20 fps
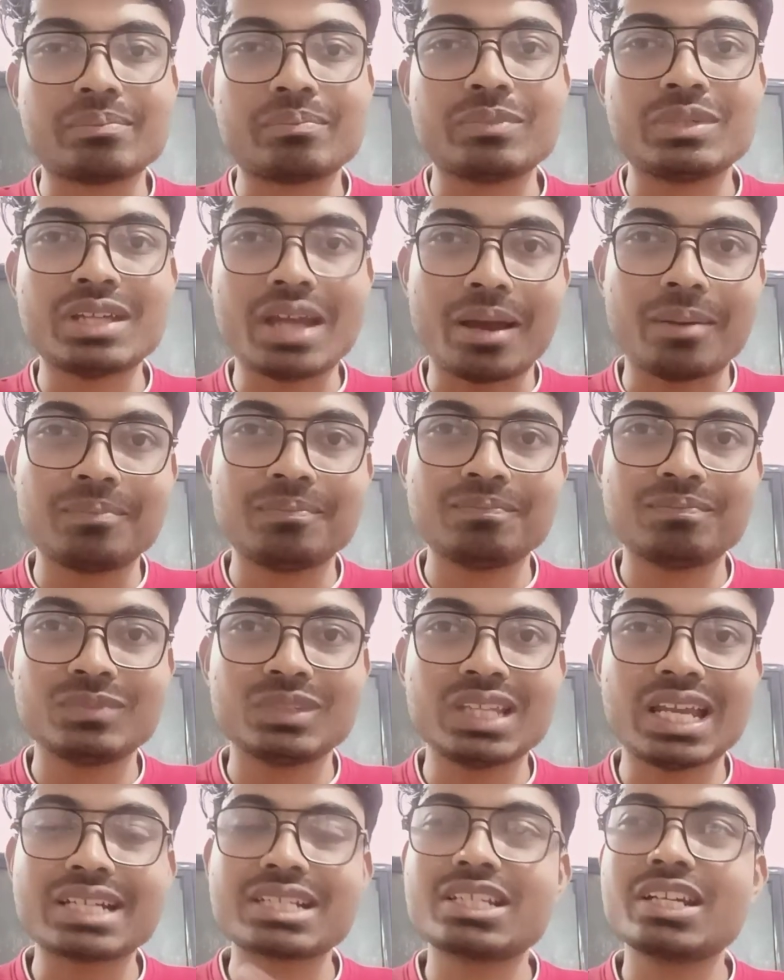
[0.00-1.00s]
Yeah,
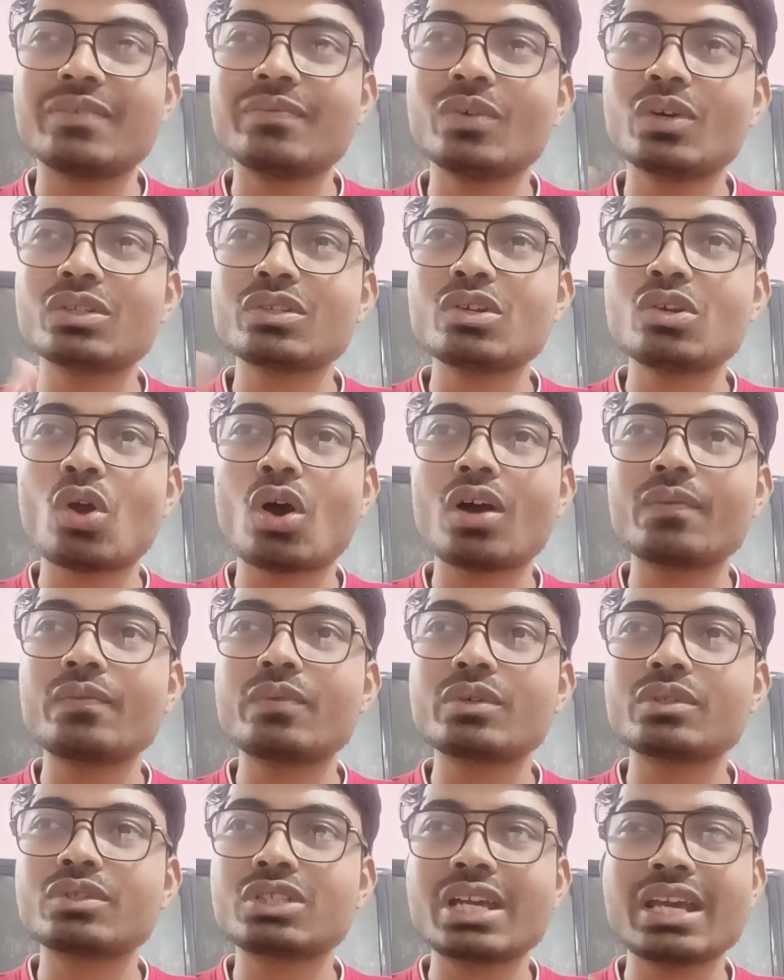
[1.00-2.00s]
that's it for the
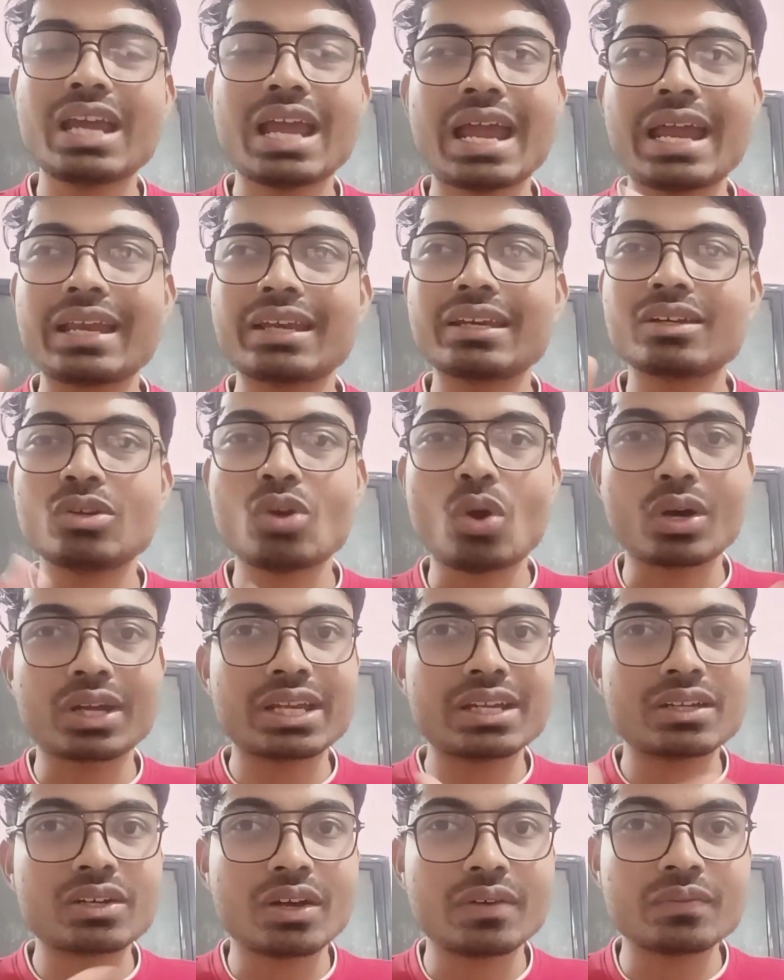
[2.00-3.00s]
log4j and the
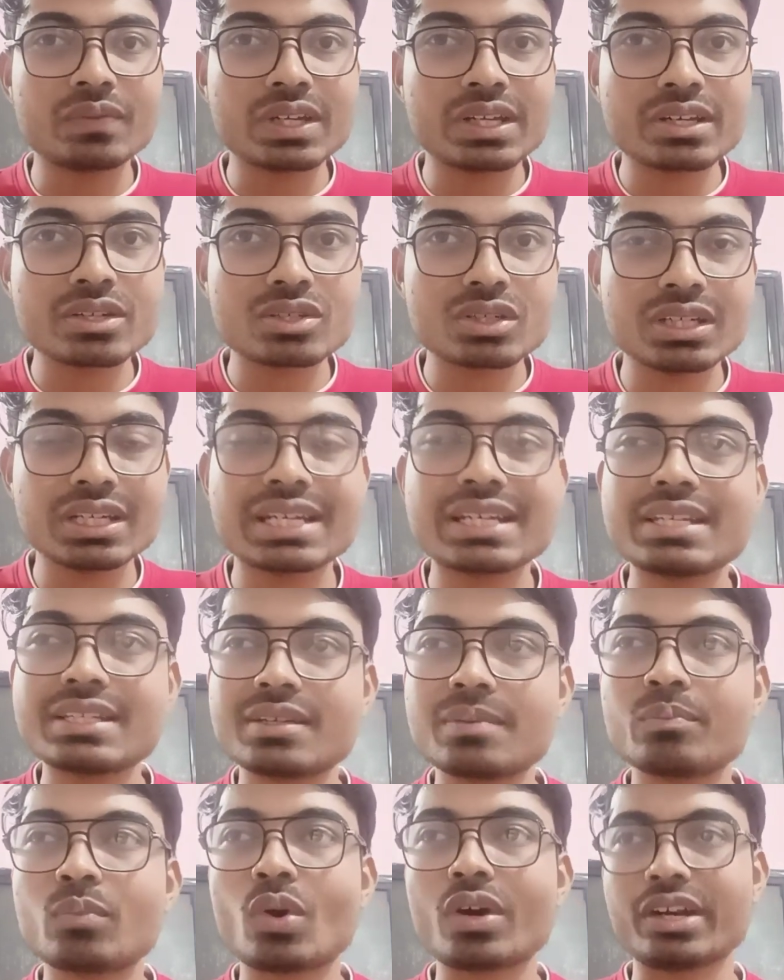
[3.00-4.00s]
logging configuration. It is
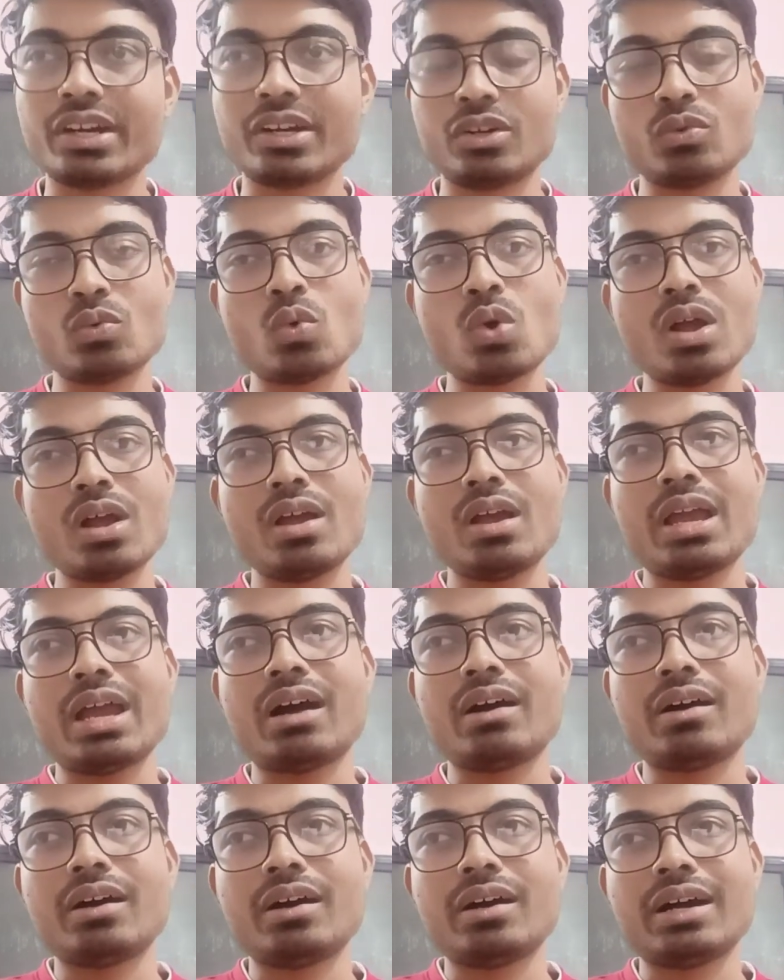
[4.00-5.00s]
important to
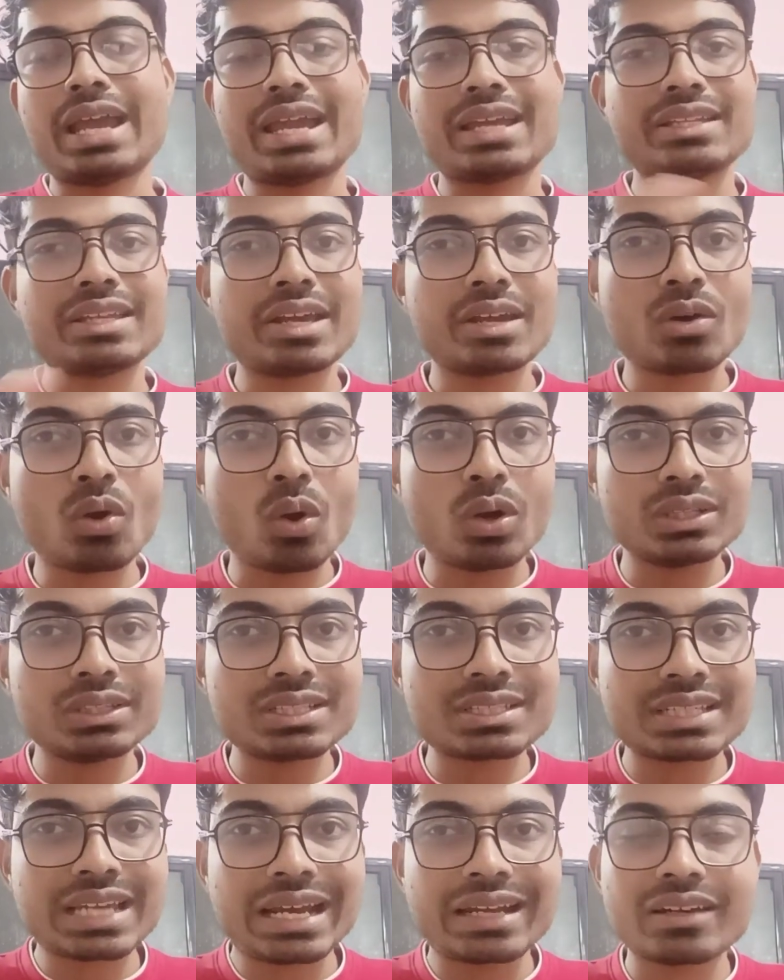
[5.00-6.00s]
adhere all this
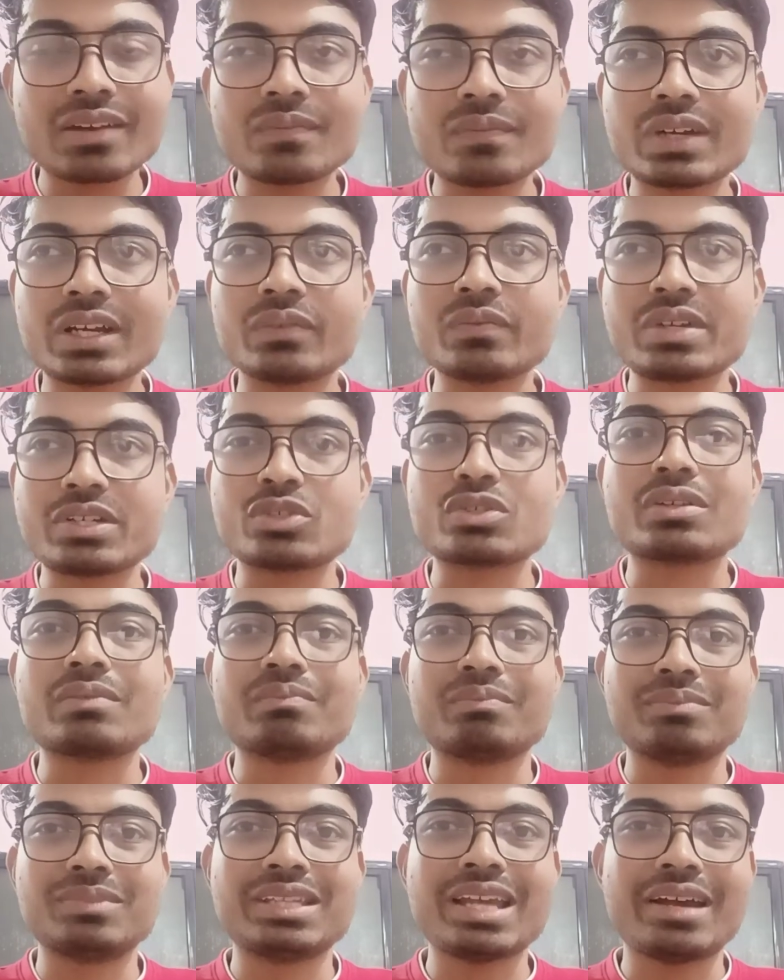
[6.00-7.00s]
kind of convention.
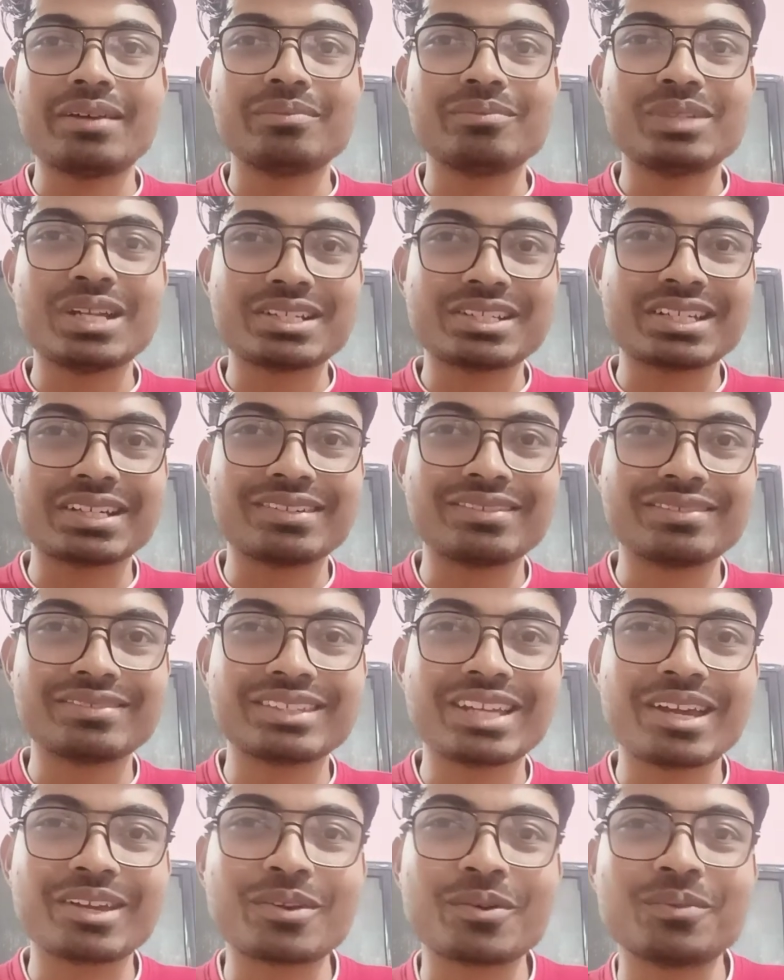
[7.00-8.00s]
Yeah, that's it.
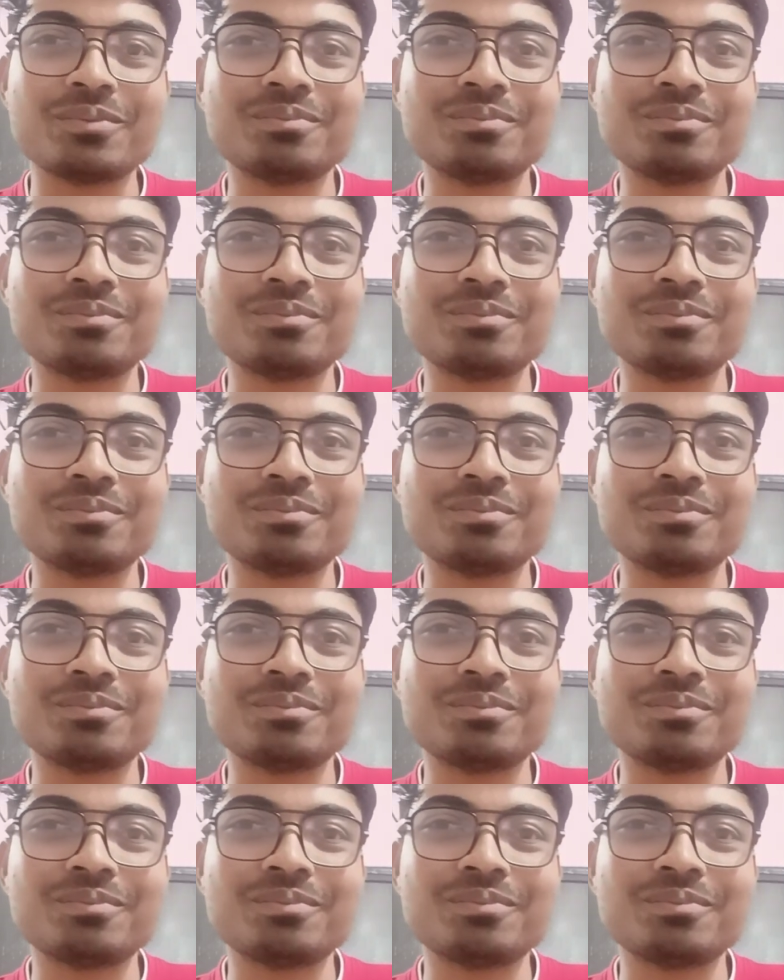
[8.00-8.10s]
Thank you.